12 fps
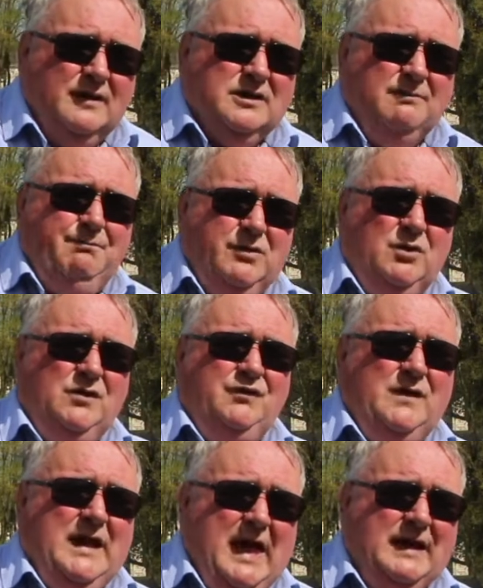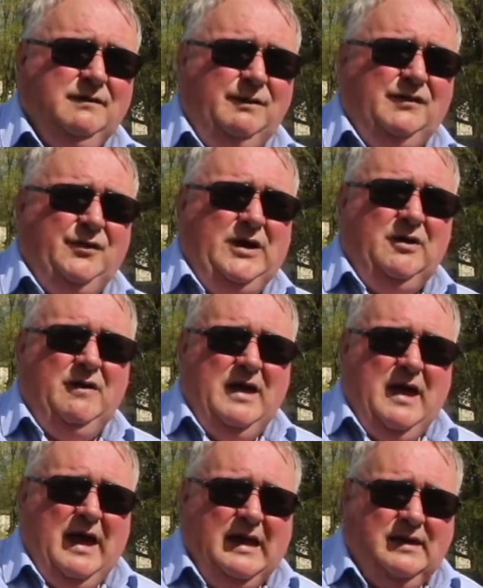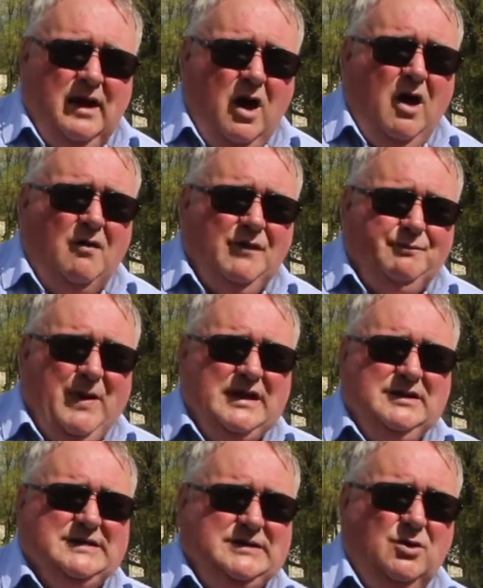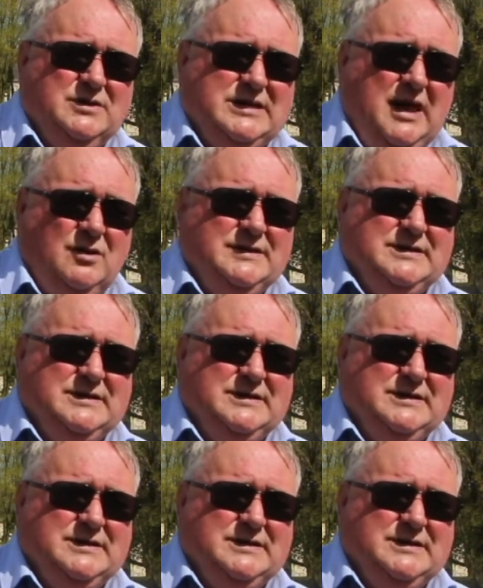the beautiful atmosphere and of Ballinasloe town.